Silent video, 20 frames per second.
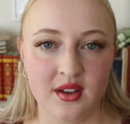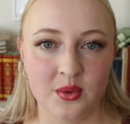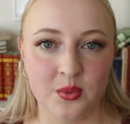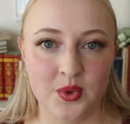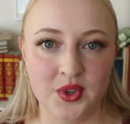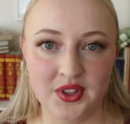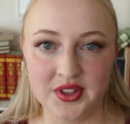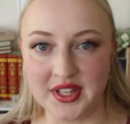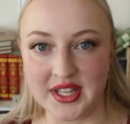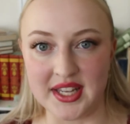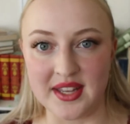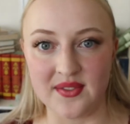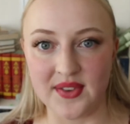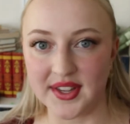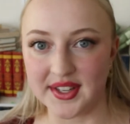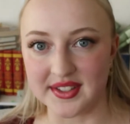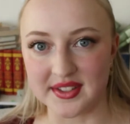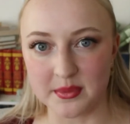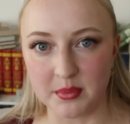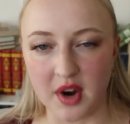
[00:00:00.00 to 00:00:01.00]
will leave
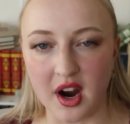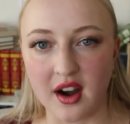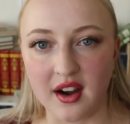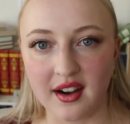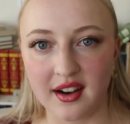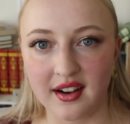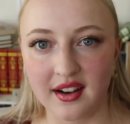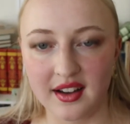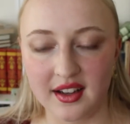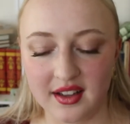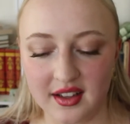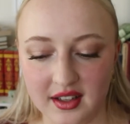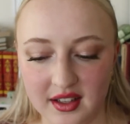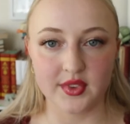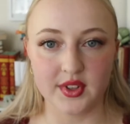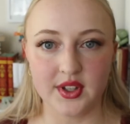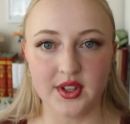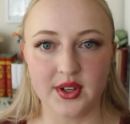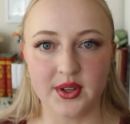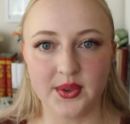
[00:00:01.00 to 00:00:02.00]
his mark.
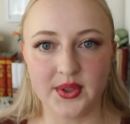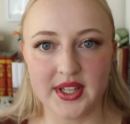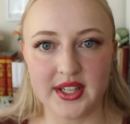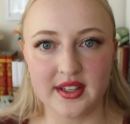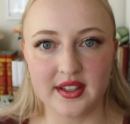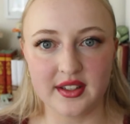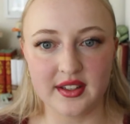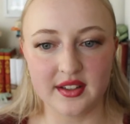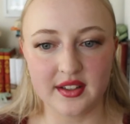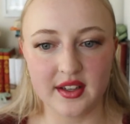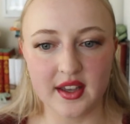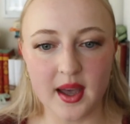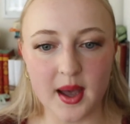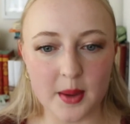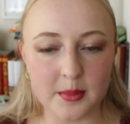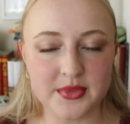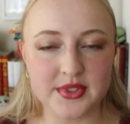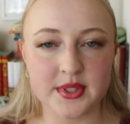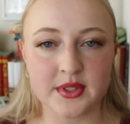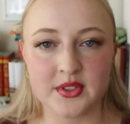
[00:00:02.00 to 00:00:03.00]
You know, he
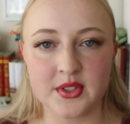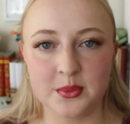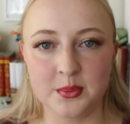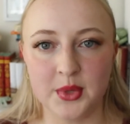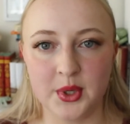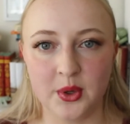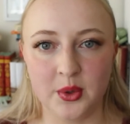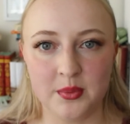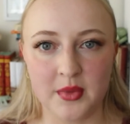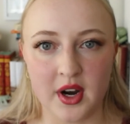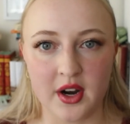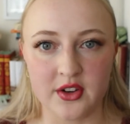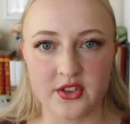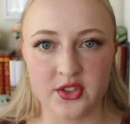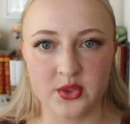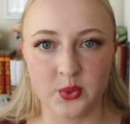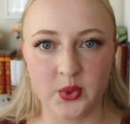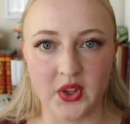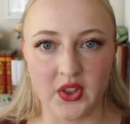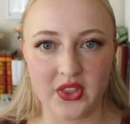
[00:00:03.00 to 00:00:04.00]
comes into
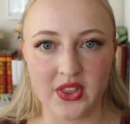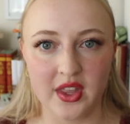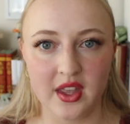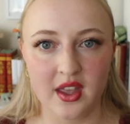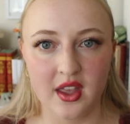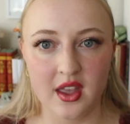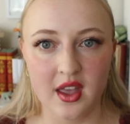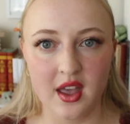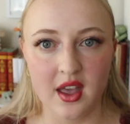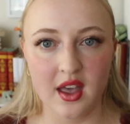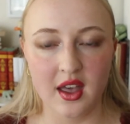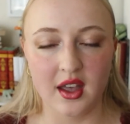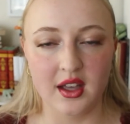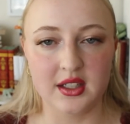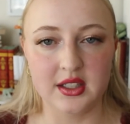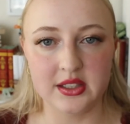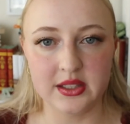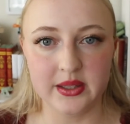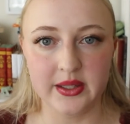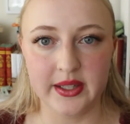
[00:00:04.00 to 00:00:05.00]
Middlemarch with a
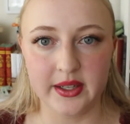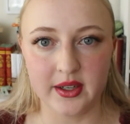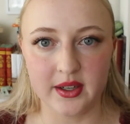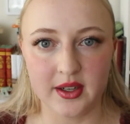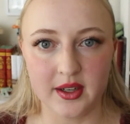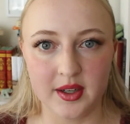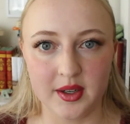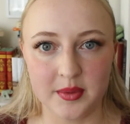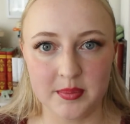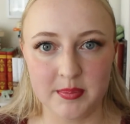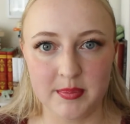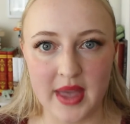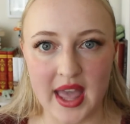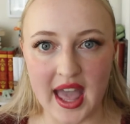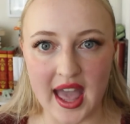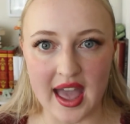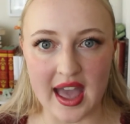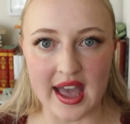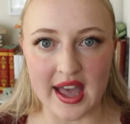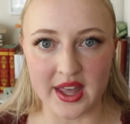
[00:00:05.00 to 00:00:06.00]
clear
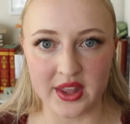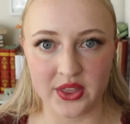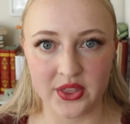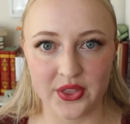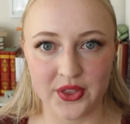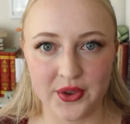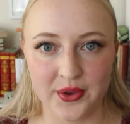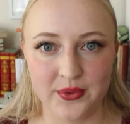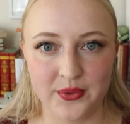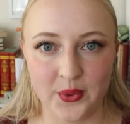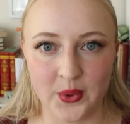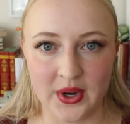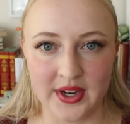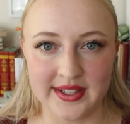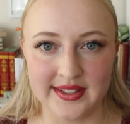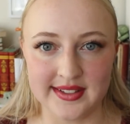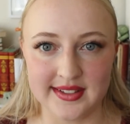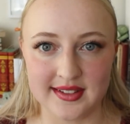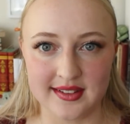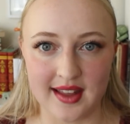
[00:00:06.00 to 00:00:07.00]
path for
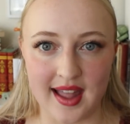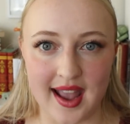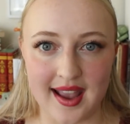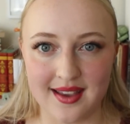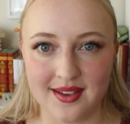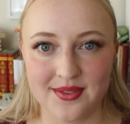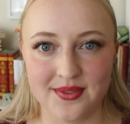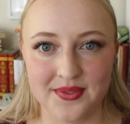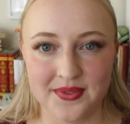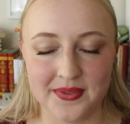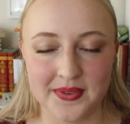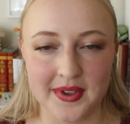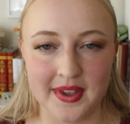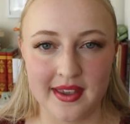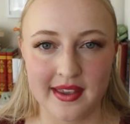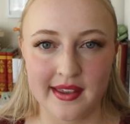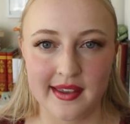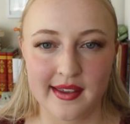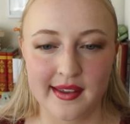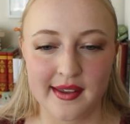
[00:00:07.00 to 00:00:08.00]
his life.
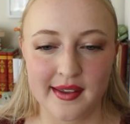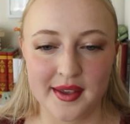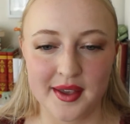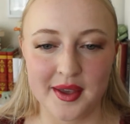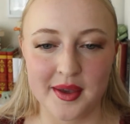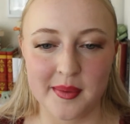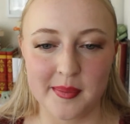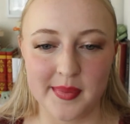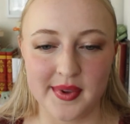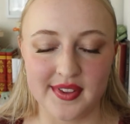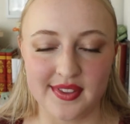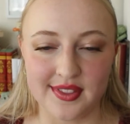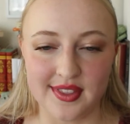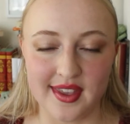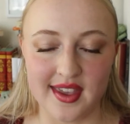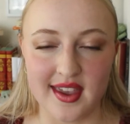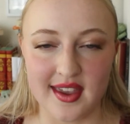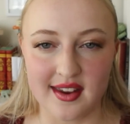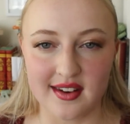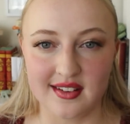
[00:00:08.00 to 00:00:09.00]
But
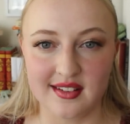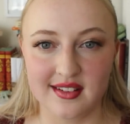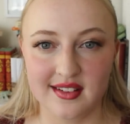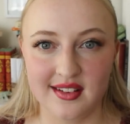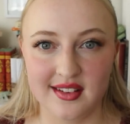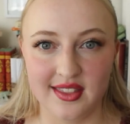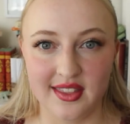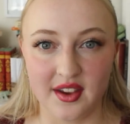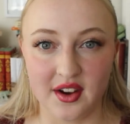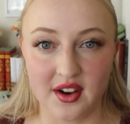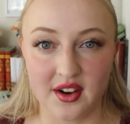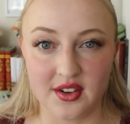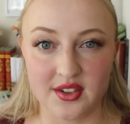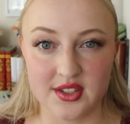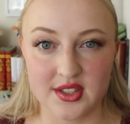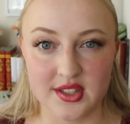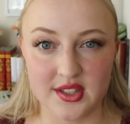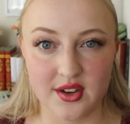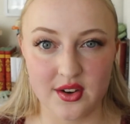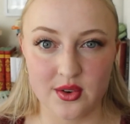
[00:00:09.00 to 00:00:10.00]
then
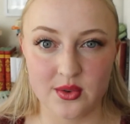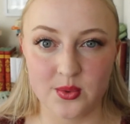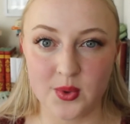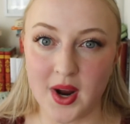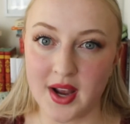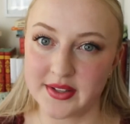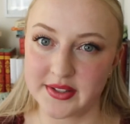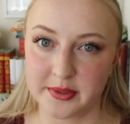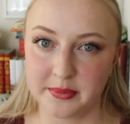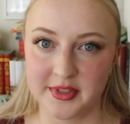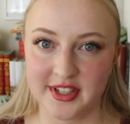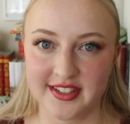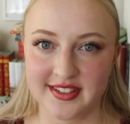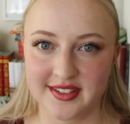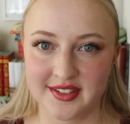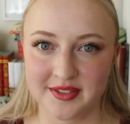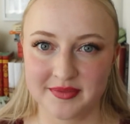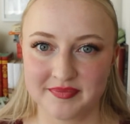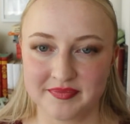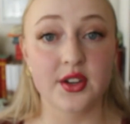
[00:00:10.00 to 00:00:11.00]
there's
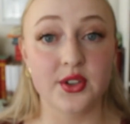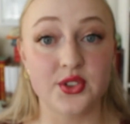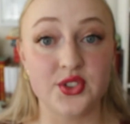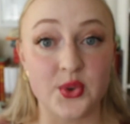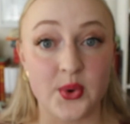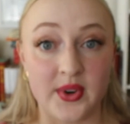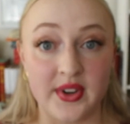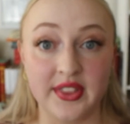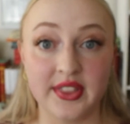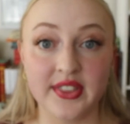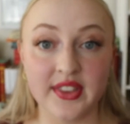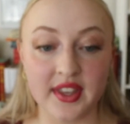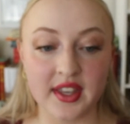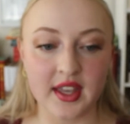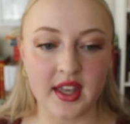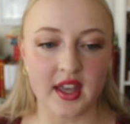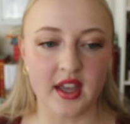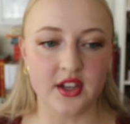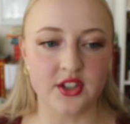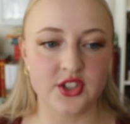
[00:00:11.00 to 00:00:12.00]
Rosamond. Now,
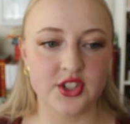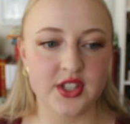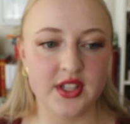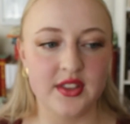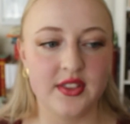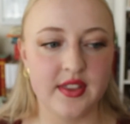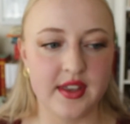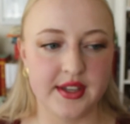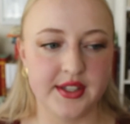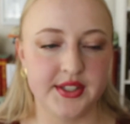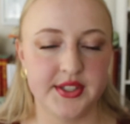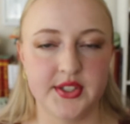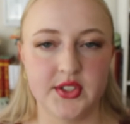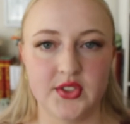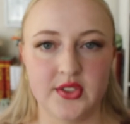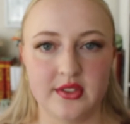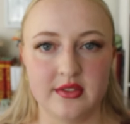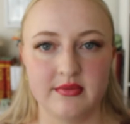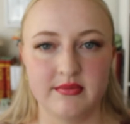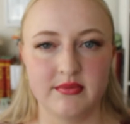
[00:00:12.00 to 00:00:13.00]
Dorothea, she
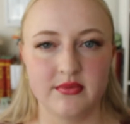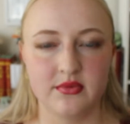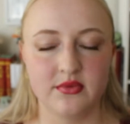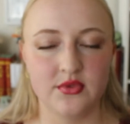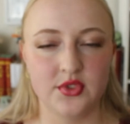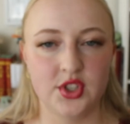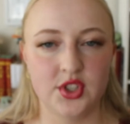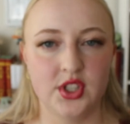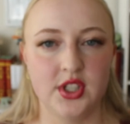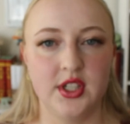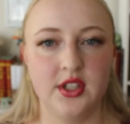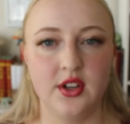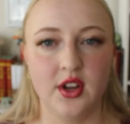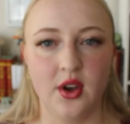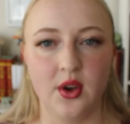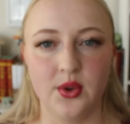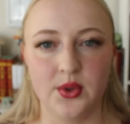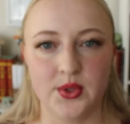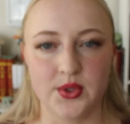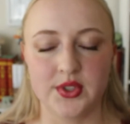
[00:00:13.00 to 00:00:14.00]
thinks she
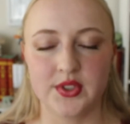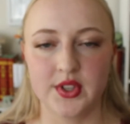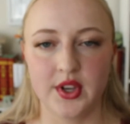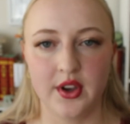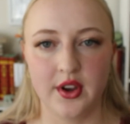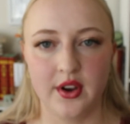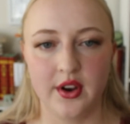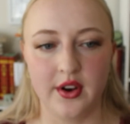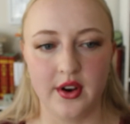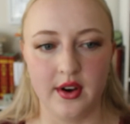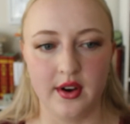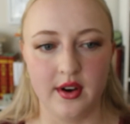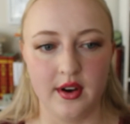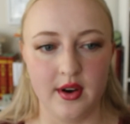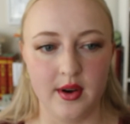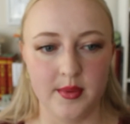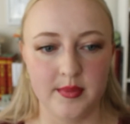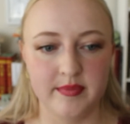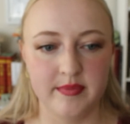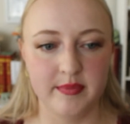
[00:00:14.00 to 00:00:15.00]
knows
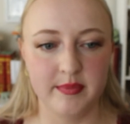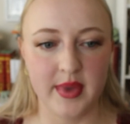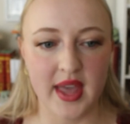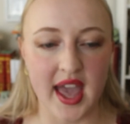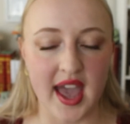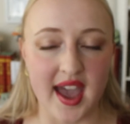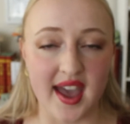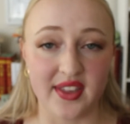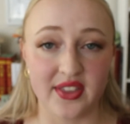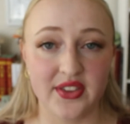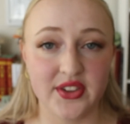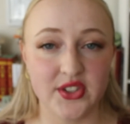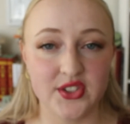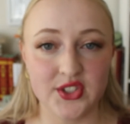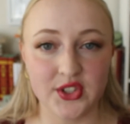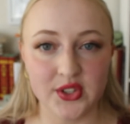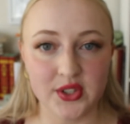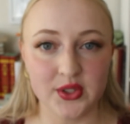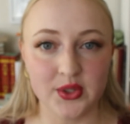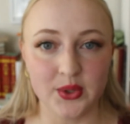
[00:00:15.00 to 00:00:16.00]
her path
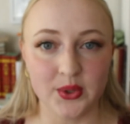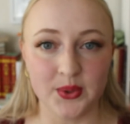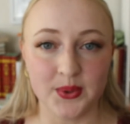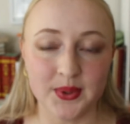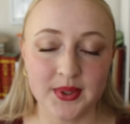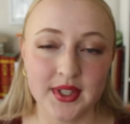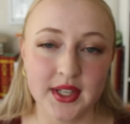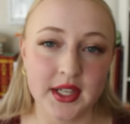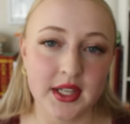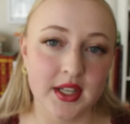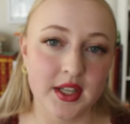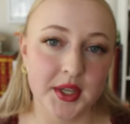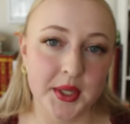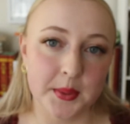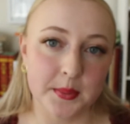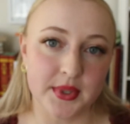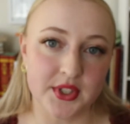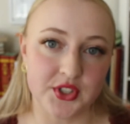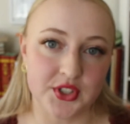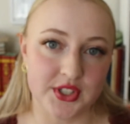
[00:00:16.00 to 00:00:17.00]
too,
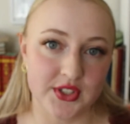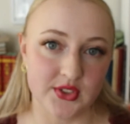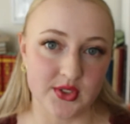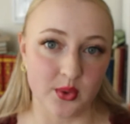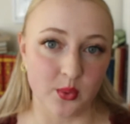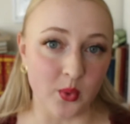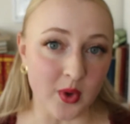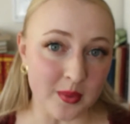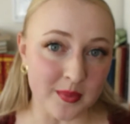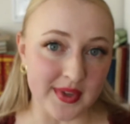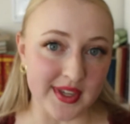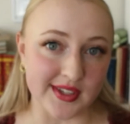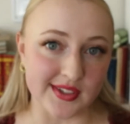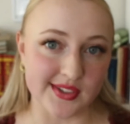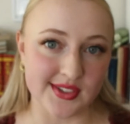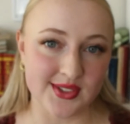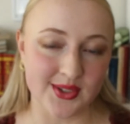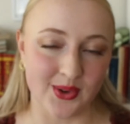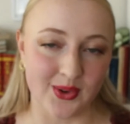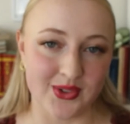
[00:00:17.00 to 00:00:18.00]
but she's a
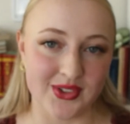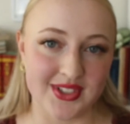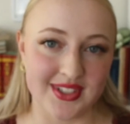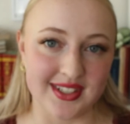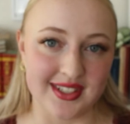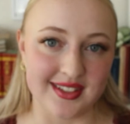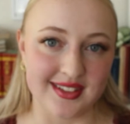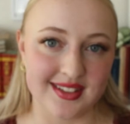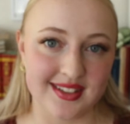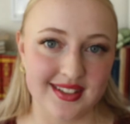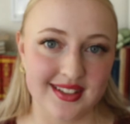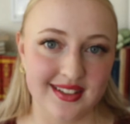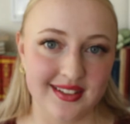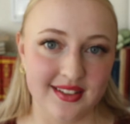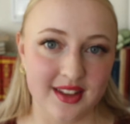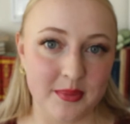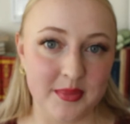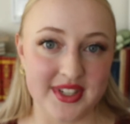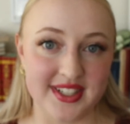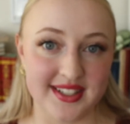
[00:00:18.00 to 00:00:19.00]
woman, so she's
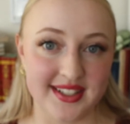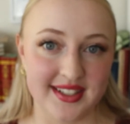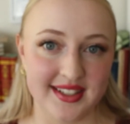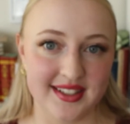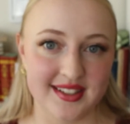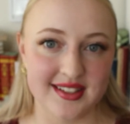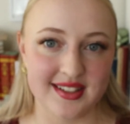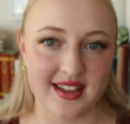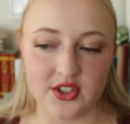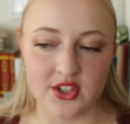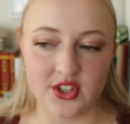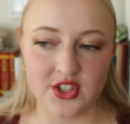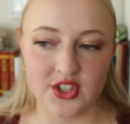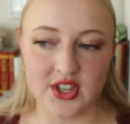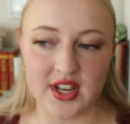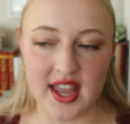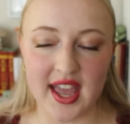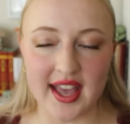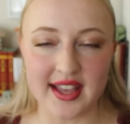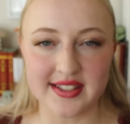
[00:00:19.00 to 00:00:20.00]
limited.
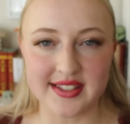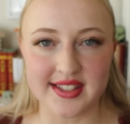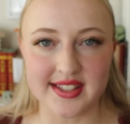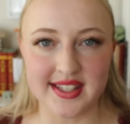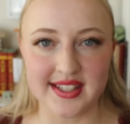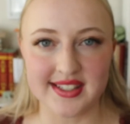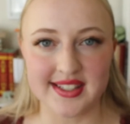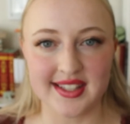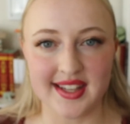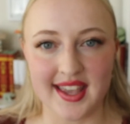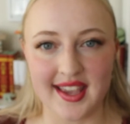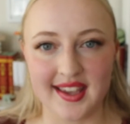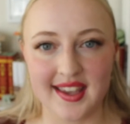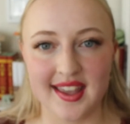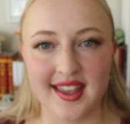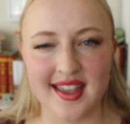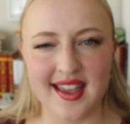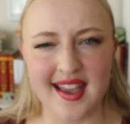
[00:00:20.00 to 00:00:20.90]
She has these like